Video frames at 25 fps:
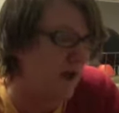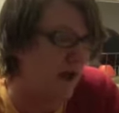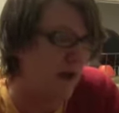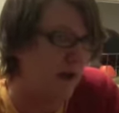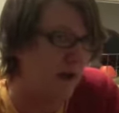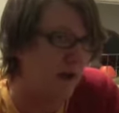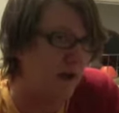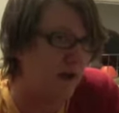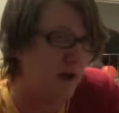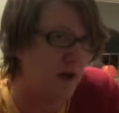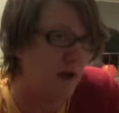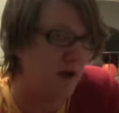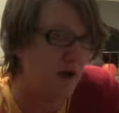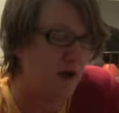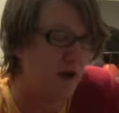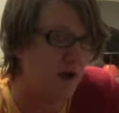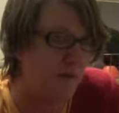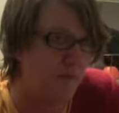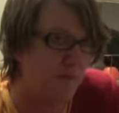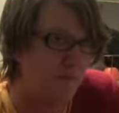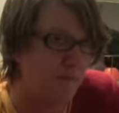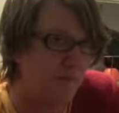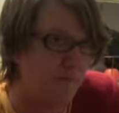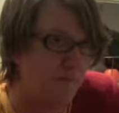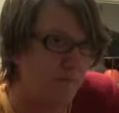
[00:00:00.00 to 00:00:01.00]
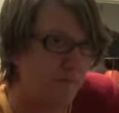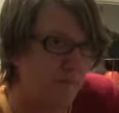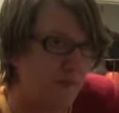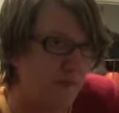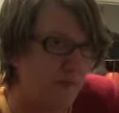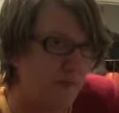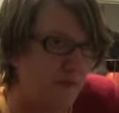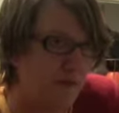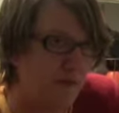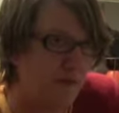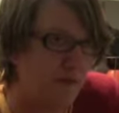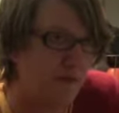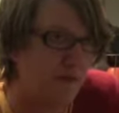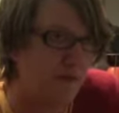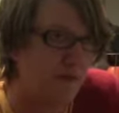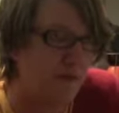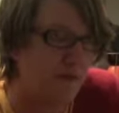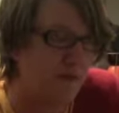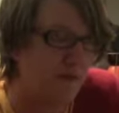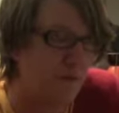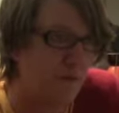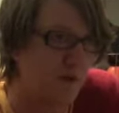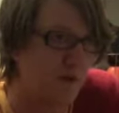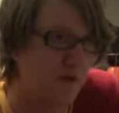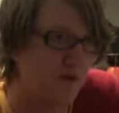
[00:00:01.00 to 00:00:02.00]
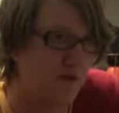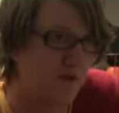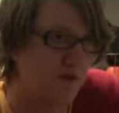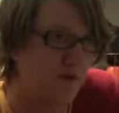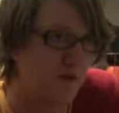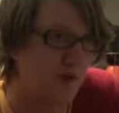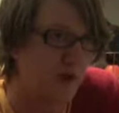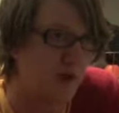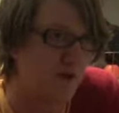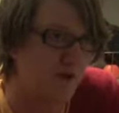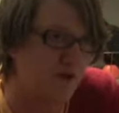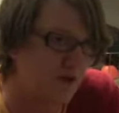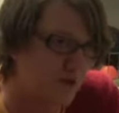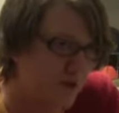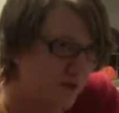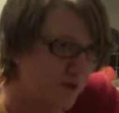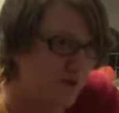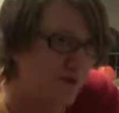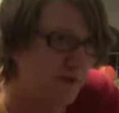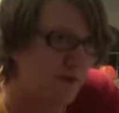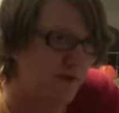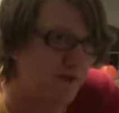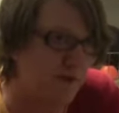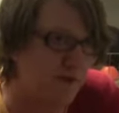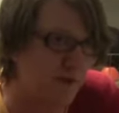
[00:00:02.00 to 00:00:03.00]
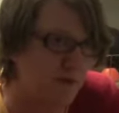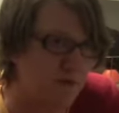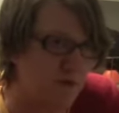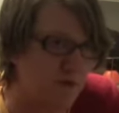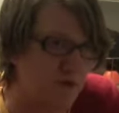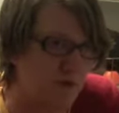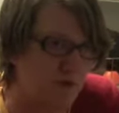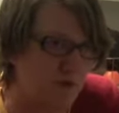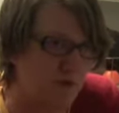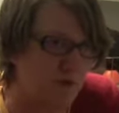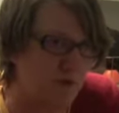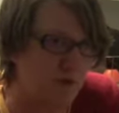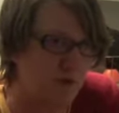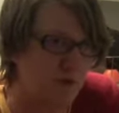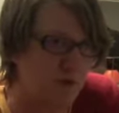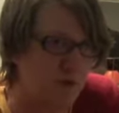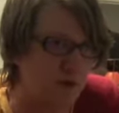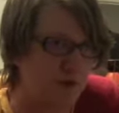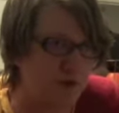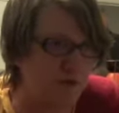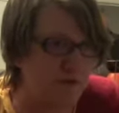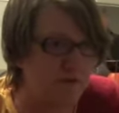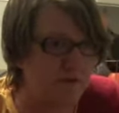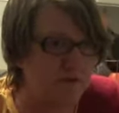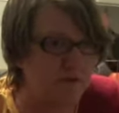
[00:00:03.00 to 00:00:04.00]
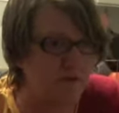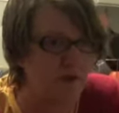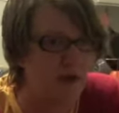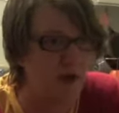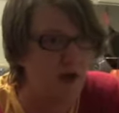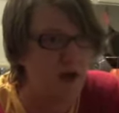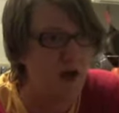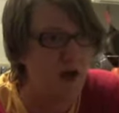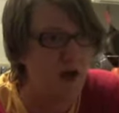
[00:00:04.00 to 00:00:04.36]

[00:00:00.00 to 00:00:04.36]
And the reason I chose the subject was because